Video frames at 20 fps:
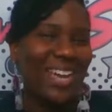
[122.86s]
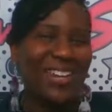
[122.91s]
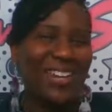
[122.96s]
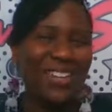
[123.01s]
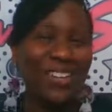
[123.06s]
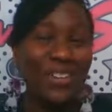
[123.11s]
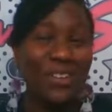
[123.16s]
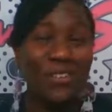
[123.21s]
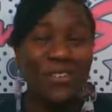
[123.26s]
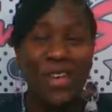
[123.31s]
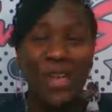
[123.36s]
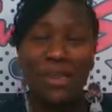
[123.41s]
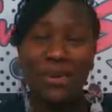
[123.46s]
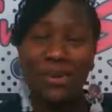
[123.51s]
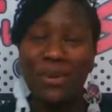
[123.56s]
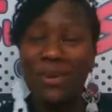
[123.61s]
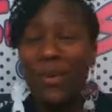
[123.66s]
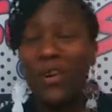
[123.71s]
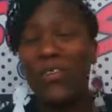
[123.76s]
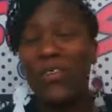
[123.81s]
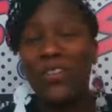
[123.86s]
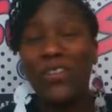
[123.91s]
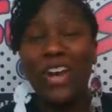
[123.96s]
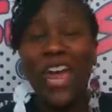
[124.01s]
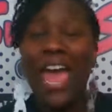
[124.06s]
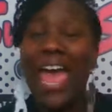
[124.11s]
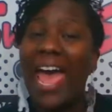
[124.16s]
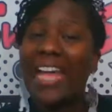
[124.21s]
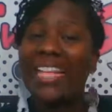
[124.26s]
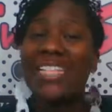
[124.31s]
I know you're following over
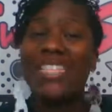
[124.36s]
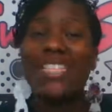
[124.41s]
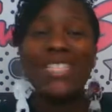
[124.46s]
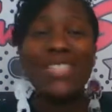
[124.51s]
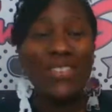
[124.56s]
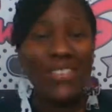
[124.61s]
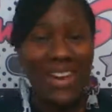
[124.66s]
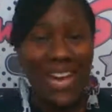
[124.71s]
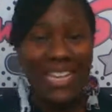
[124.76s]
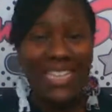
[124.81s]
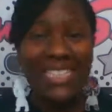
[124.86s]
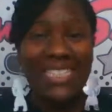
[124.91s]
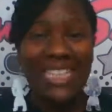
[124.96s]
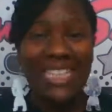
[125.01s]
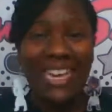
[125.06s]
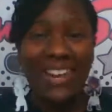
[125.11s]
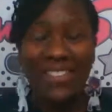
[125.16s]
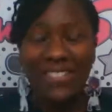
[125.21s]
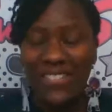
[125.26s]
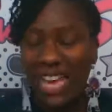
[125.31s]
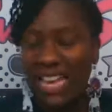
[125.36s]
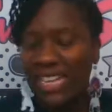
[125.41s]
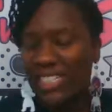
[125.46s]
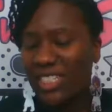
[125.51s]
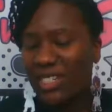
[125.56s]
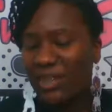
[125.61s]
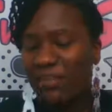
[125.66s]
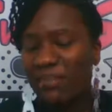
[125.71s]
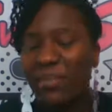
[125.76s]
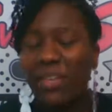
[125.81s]
at Swagslayer
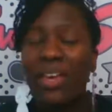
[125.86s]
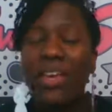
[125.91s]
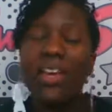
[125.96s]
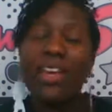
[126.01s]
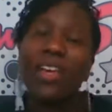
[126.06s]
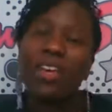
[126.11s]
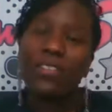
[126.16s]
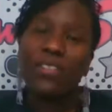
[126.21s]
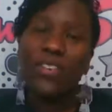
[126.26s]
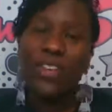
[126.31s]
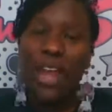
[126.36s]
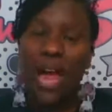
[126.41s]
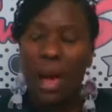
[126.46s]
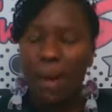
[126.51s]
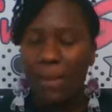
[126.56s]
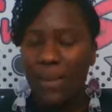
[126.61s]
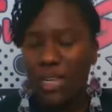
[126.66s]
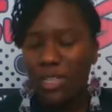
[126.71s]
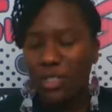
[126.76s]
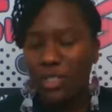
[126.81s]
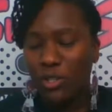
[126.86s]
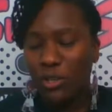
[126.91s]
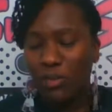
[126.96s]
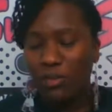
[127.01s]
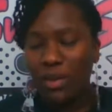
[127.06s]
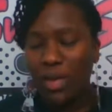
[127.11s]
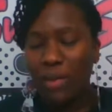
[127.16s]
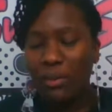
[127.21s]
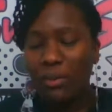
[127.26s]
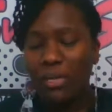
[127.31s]
Fashion. If you're not, make sure you're
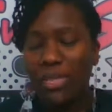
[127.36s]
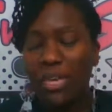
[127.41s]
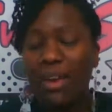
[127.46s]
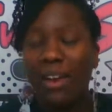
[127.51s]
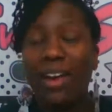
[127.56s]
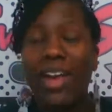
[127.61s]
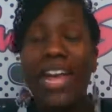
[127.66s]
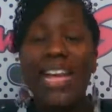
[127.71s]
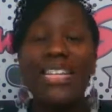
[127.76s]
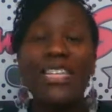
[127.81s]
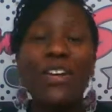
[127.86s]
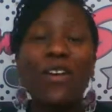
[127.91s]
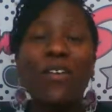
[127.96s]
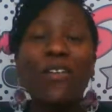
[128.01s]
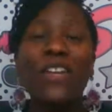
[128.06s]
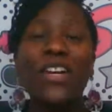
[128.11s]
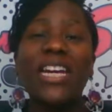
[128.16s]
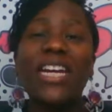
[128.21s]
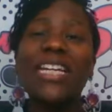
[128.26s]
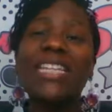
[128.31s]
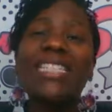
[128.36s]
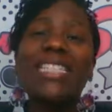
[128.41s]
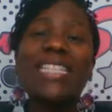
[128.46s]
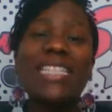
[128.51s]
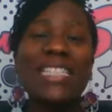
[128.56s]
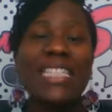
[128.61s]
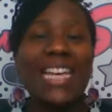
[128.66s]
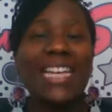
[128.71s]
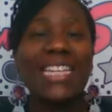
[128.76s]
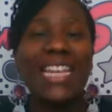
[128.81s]
following me there. And don't forget to
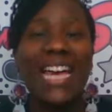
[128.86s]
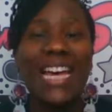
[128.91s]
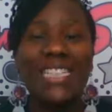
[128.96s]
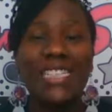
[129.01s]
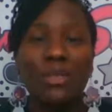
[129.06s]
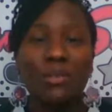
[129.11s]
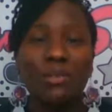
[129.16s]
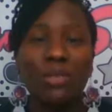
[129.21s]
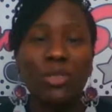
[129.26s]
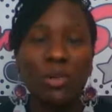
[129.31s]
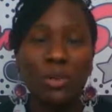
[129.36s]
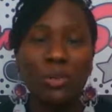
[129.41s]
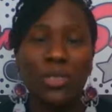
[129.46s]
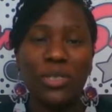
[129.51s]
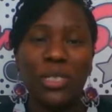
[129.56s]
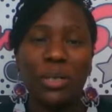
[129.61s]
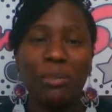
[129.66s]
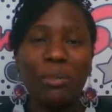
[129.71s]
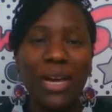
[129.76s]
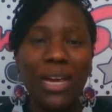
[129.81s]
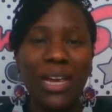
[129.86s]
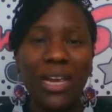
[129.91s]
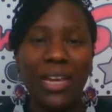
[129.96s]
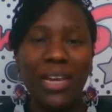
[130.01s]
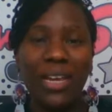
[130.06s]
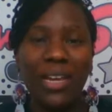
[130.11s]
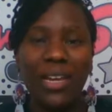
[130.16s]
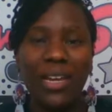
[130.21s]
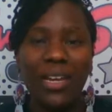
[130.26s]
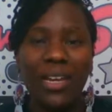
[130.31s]
slay that subscription
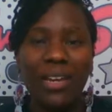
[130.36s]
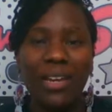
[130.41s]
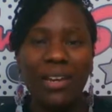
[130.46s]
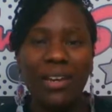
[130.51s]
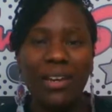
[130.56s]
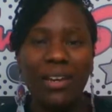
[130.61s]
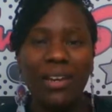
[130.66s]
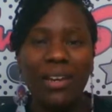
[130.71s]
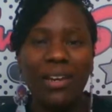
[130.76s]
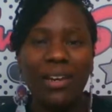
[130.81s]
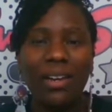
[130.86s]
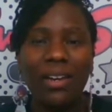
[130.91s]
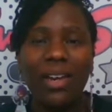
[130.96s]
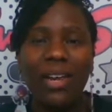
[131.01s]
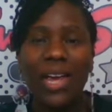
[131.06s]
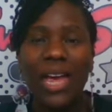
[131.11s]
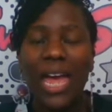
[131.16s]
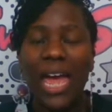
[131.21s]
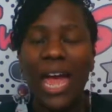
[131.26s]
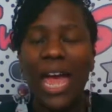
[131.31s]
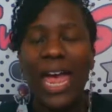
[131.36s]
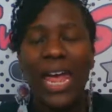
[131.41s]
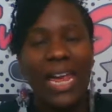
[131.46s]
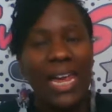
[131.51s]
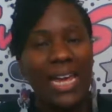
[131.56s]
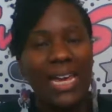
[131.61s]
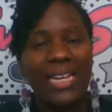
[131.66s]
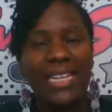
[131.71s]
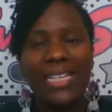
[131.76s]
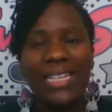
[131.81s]
button.
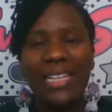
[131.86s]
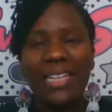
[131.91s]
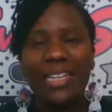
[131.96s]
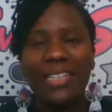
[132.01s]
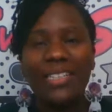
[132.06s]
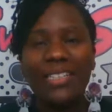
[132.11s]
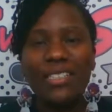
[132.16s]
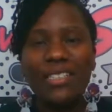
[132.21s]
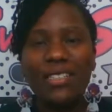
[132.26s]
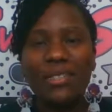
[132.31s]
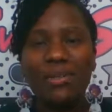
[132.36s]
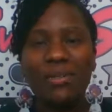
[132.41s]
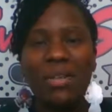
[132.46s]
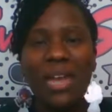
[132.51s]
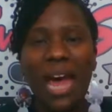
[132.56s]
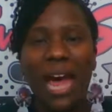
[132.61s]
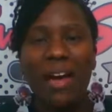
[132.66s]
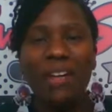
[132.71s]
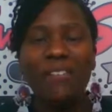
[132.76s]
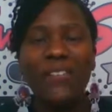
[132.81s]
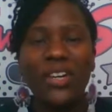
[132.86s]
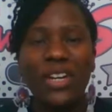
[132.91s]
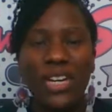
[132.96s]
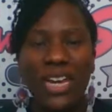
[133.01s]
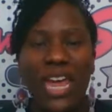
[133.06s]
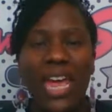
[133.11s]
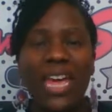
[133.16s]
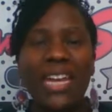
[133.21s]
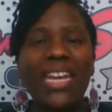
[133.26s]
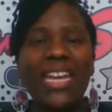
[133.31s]
And do not
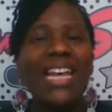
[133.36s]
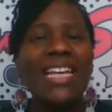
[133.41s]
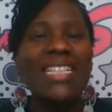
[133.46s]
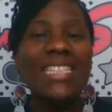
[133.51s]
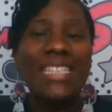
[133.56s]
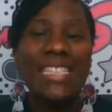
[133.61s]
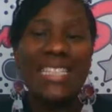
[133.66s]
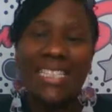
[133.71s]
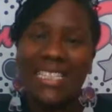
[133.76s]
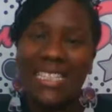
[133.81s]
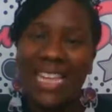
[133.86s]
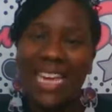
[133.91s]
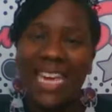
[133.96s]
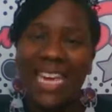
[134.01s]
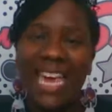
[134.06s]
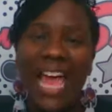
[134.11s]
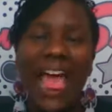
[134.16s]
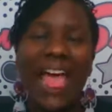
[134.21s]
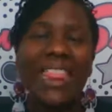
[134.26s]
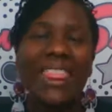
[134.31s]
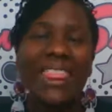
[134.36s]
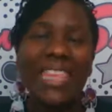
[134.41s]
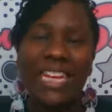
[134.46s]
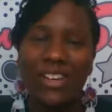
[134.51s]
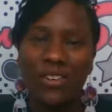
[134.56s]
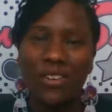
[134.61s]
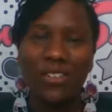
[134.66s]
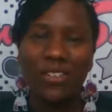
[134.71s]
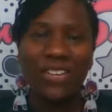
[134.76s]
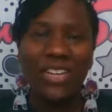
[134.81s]
forget to slay the
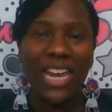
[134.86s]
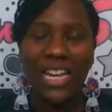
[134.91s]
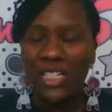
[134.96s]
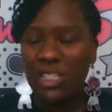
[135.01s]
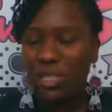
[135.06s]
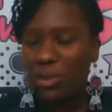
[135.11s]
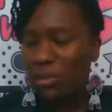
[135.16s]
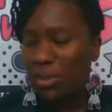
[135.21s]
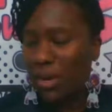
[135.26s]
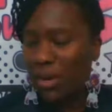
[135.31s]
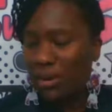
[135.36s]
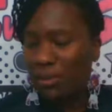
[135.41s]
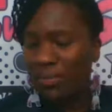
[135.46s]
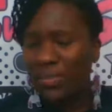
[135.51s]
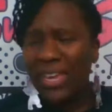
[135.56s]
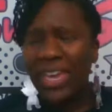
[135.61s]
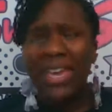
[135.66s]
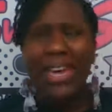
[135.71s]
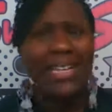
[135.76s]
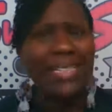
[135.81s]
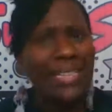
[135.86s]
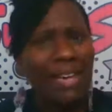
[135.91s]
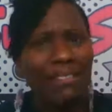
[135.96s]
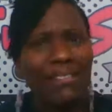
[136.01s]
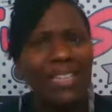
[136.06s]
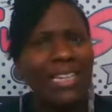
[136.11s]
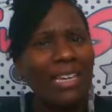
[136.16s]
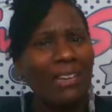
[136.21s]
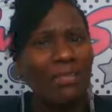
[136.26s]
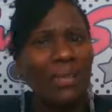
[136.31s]
notification bell. And
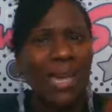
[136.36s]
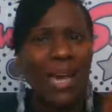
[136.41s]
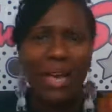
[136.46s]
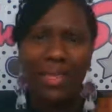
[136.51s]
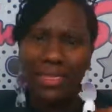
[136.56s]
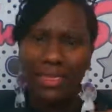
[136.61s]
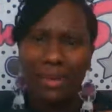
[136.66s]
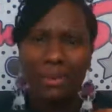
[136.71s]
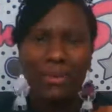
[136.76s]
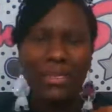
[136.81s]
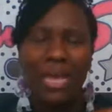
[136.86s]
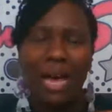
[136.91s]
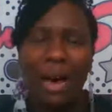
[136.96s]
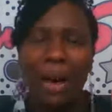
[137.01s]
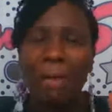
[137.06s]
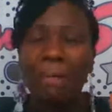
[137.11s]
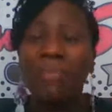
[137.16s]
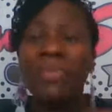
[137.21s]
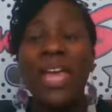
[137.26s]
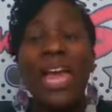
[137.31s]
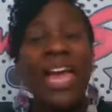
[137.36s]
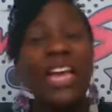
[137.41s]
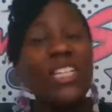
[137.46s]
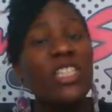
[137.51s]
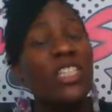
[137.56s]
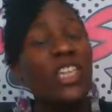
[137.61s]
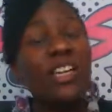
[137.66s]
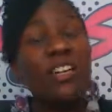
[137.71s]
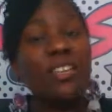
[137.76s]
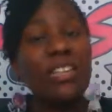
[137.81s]
definitely give me a thumbs up. And
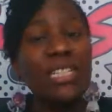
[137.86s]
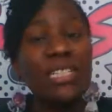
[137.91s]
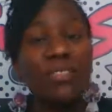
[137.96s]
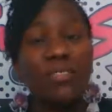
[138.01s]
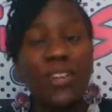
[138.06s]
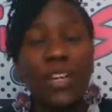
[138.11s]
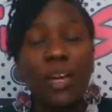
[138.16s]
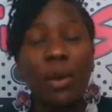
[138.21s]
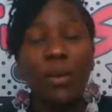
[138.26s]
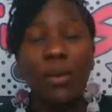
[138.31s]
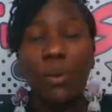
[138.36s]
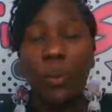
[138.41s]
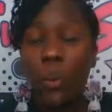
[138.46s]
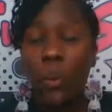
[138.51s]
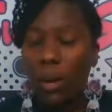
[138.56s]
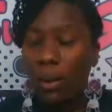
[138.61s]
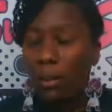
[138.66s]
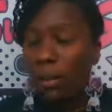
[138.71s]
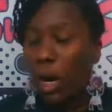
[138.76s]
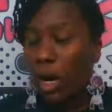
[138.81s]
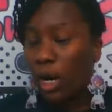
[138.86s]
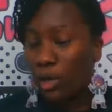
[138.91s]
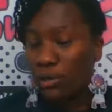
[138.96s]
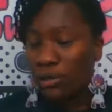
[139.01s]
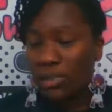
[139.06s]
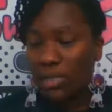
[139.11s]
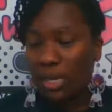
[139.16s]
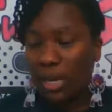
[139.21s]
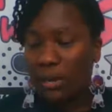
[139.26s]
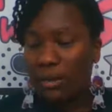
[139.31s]
share this video with one
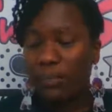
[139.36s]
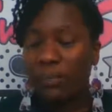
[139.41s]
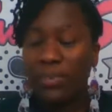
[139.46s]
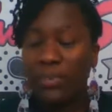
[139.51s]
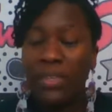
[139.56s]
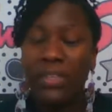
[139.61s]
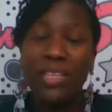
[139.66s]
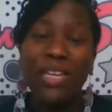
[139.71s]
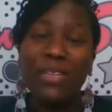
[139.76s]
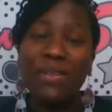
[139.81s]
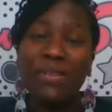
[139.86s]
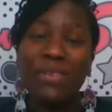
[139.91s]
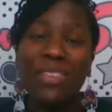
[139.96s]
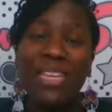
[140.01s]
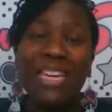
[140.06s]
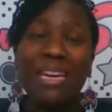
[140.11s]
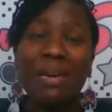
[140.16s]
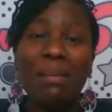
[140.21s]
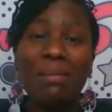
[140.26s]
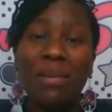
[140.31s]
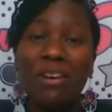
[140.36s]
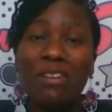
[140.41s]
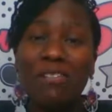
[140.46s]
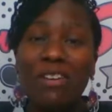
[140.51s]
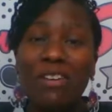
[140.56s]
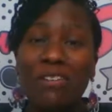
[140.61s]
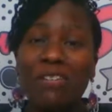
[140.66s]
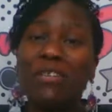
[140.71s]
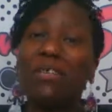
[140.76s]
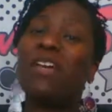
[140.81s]
person that you think could
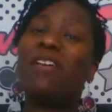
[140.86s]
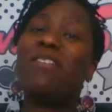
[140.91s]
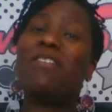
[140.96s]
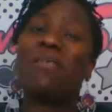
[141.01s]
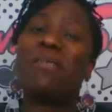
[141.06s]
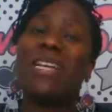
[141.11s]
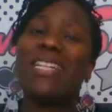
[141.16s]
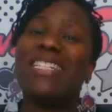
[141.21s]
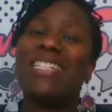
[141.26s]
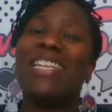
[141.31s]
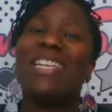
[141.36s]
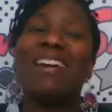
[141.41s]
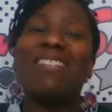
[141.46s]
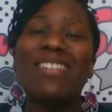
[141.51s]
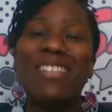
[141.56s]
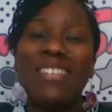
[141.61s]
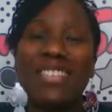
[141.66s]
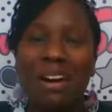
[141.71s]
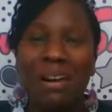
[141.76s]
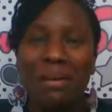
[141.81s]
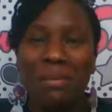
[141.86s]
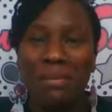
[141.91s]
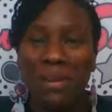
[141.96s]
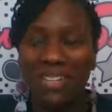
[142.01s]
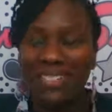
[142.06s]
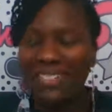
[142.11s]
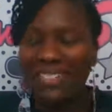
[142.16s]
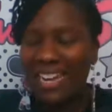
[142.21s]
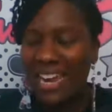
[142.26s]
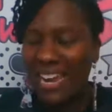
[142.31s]
benefit from the information that we'll talk
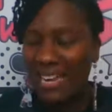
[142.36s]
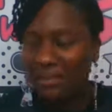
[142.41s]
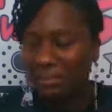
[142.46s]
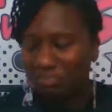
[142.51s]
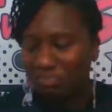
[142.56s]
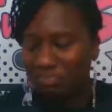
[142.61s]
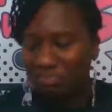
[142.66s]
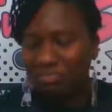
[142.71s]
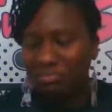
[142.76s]
about tonight.